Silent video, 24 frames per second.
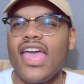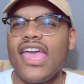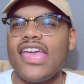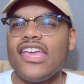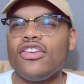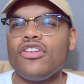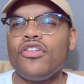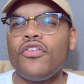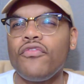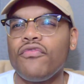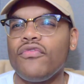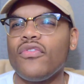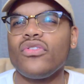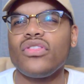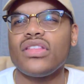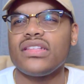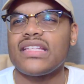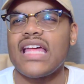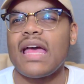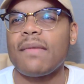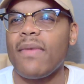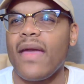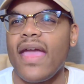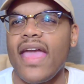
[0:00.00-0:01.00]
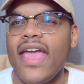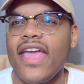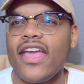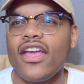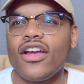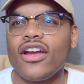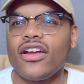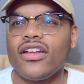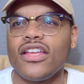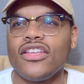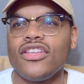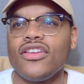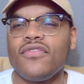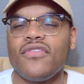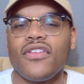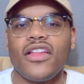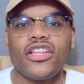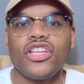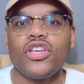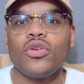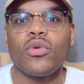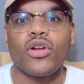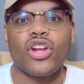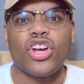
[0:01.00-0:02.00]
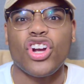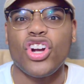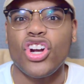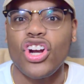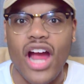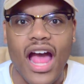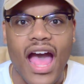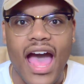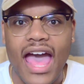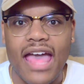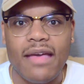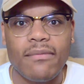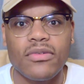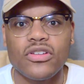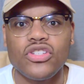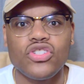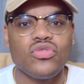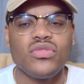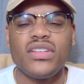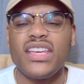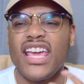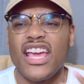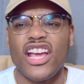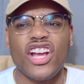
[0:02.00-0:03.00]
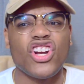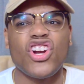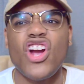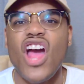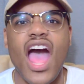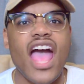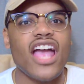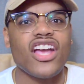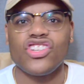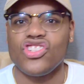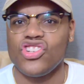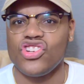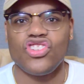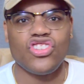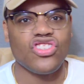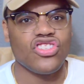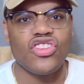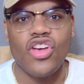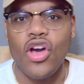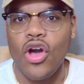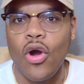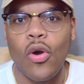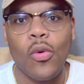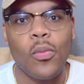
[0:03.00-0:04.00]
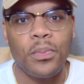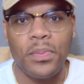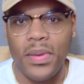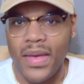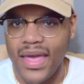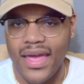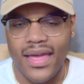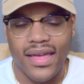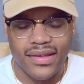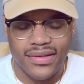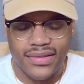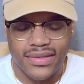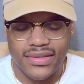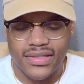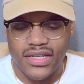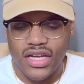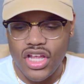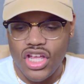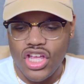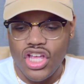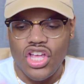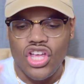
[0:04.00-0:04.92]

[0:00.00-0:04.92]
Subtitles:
You feel this type of anger and you feel like you want to cry, but you can't cry because you're so pissed.